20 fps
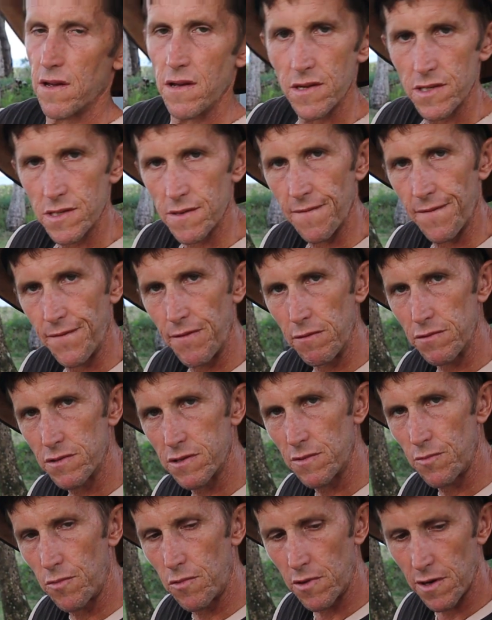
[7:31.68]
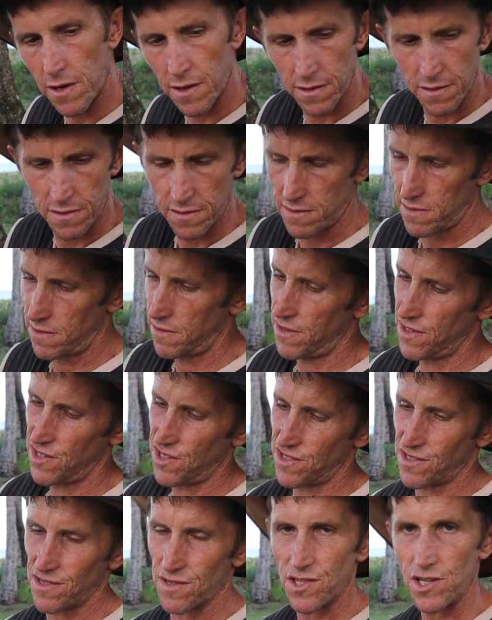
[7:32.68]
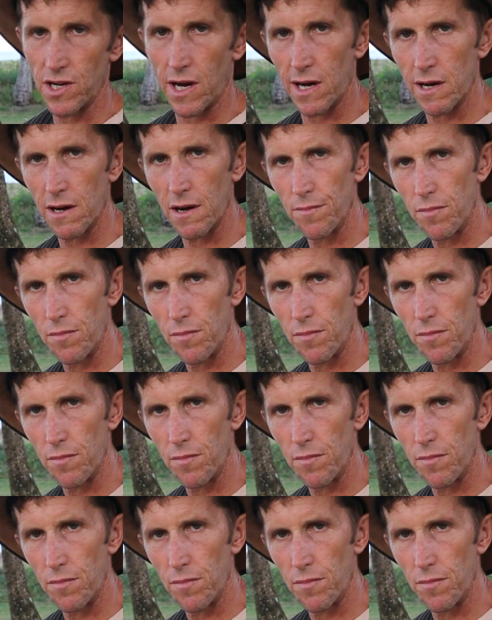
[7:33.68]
Some filtered water. This is the jug